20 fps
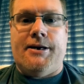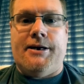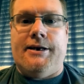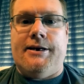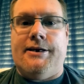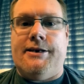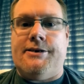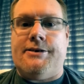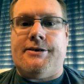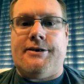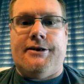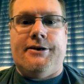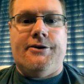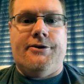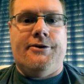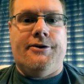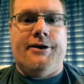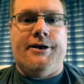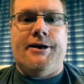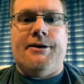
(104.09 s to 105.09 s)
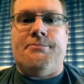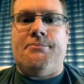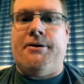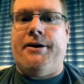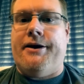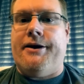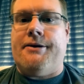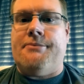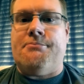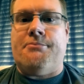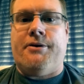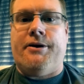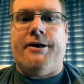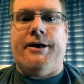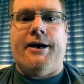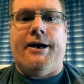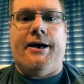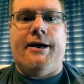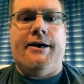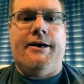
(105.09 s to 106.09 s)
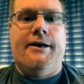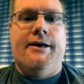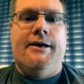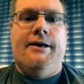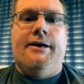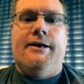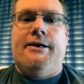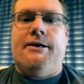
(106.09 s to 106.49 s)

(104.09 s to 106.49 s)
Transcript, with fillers: I mean, it is literally a plug and play.